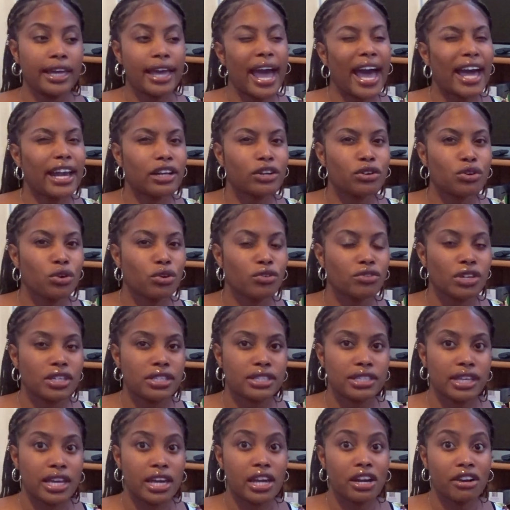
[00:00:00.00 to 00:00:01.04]

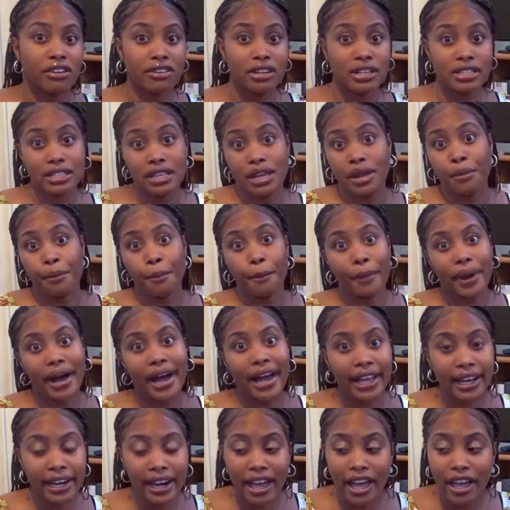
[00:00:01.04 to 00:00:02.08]
categories, areas in
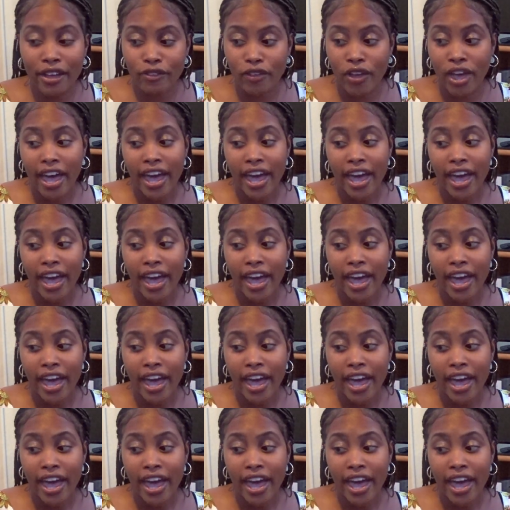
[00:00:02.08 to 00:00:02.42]
my life,